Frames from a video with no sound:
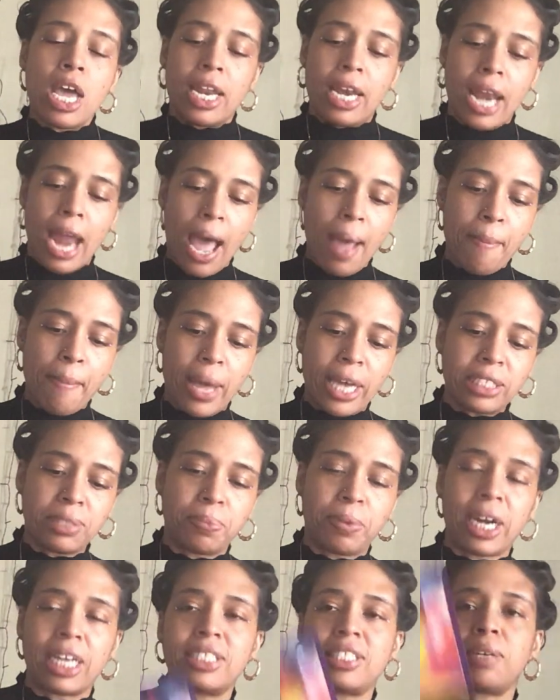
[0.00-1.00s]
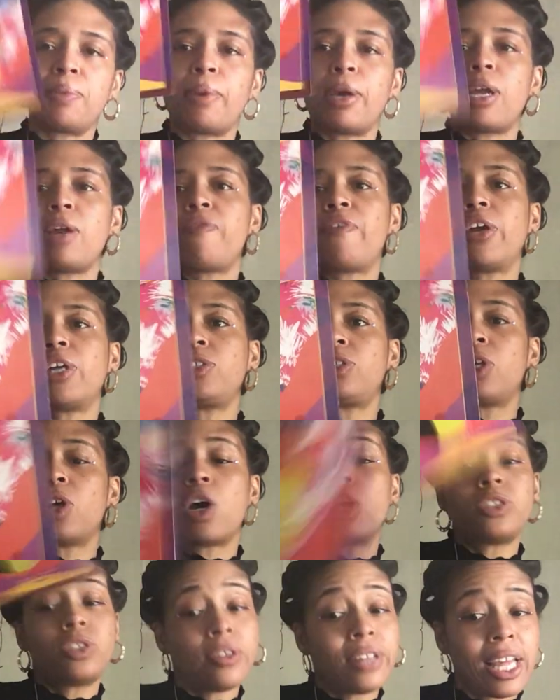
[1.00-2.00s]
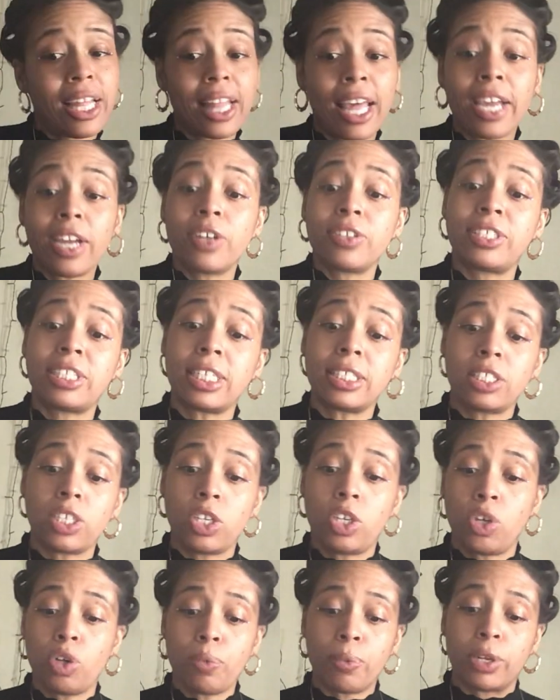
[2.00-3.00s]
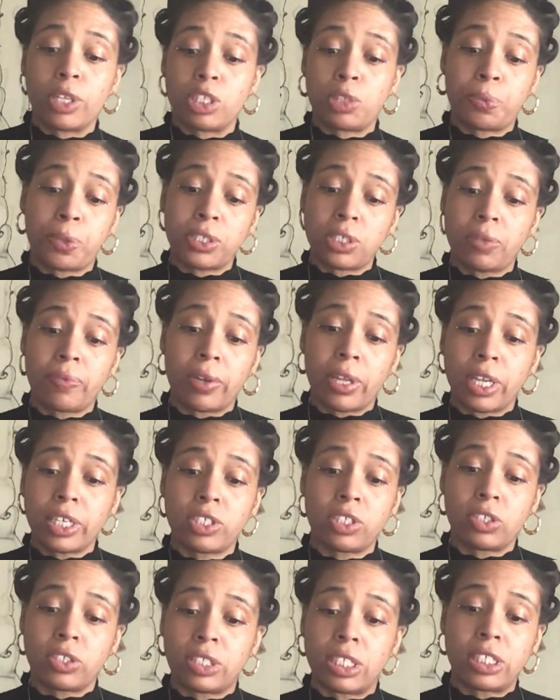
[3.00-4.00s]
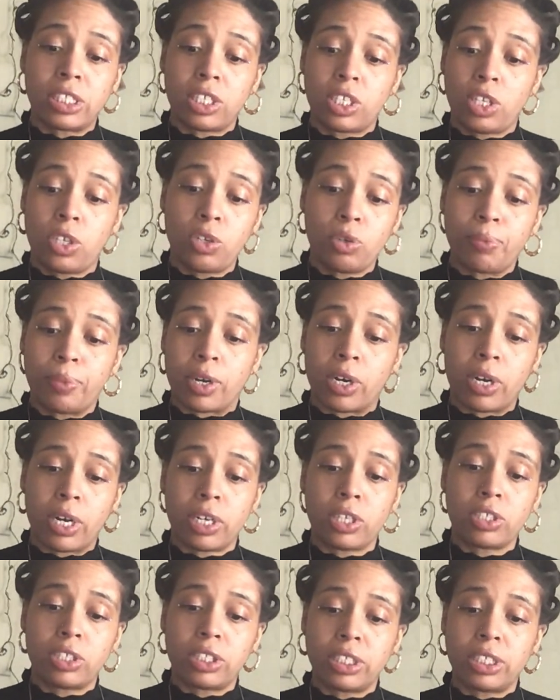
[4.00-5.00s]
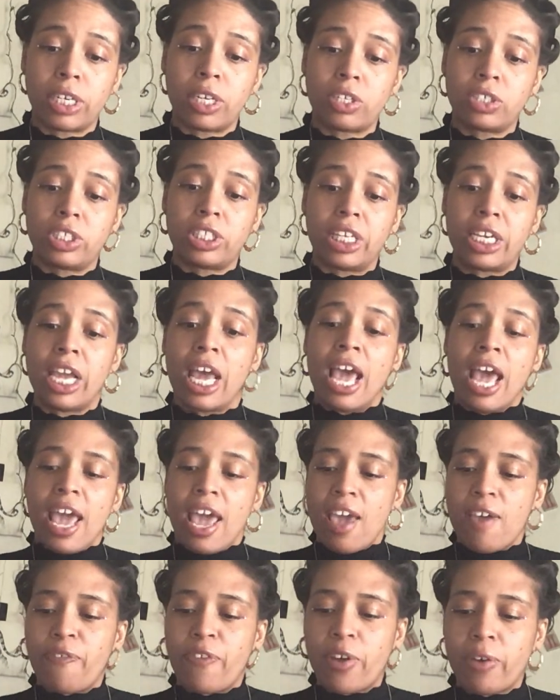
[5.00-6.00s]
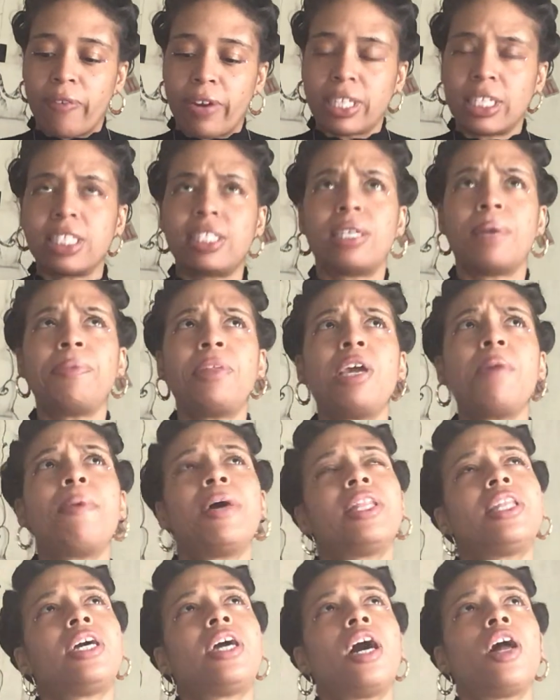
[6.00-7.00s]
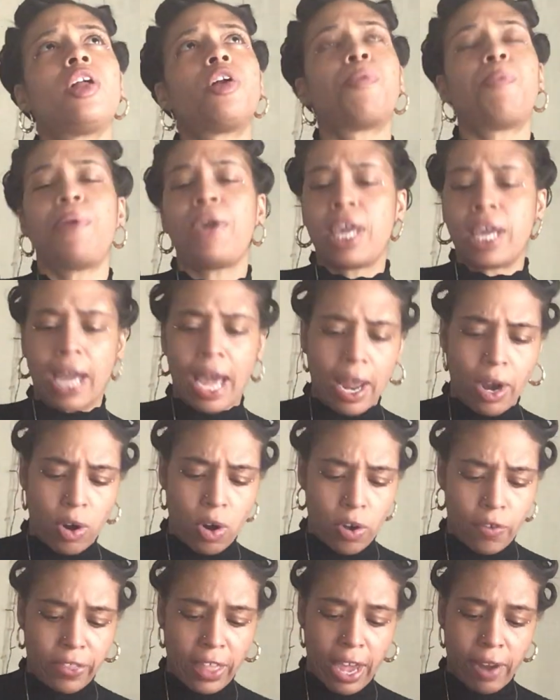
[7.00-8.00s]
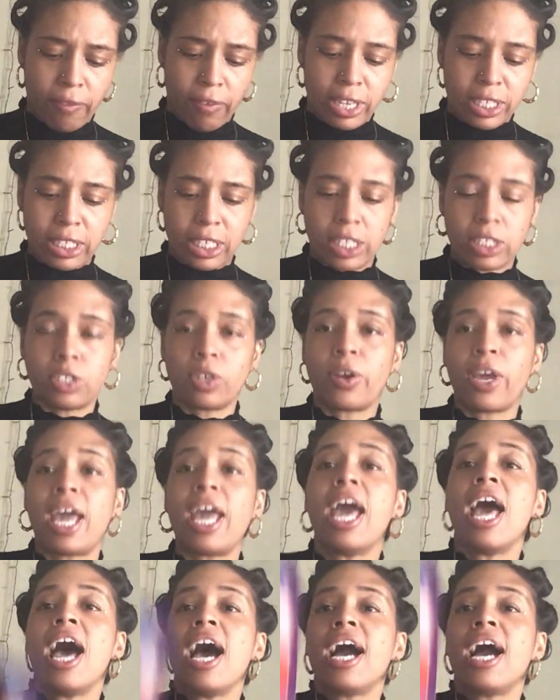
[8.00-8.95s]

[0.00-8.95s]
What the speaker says: not mesmerizing, but you're very intriguing. Also, they like your sense of humor. This person really likes your sense of humor. Energy's energy. If it resonates. Something about the color pink. I don't know if that resonates, okay?